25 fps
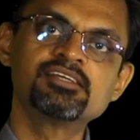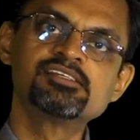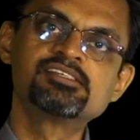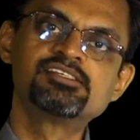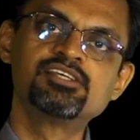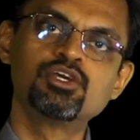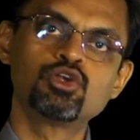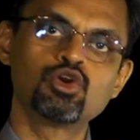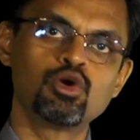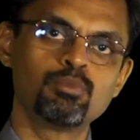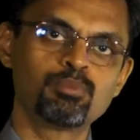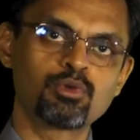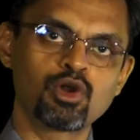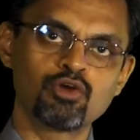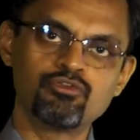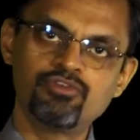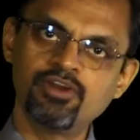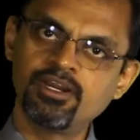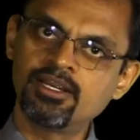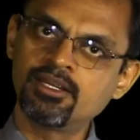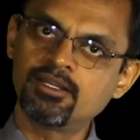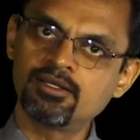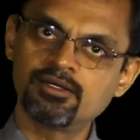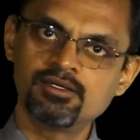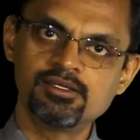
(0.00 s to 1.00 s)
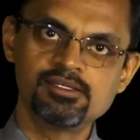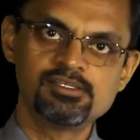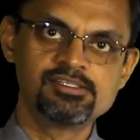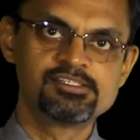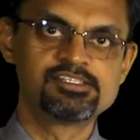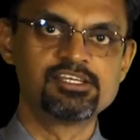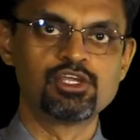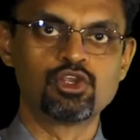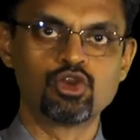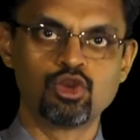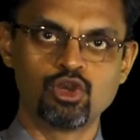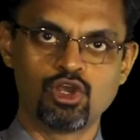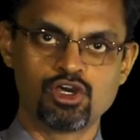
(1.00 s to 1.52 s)
zero profit,
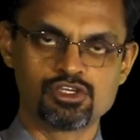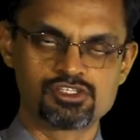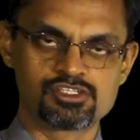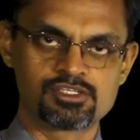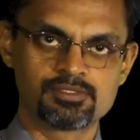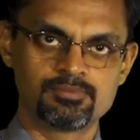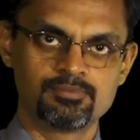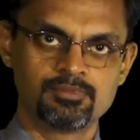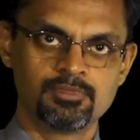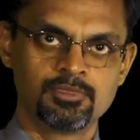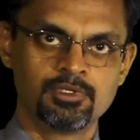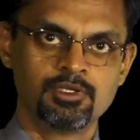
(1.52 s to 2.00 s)
zero loss.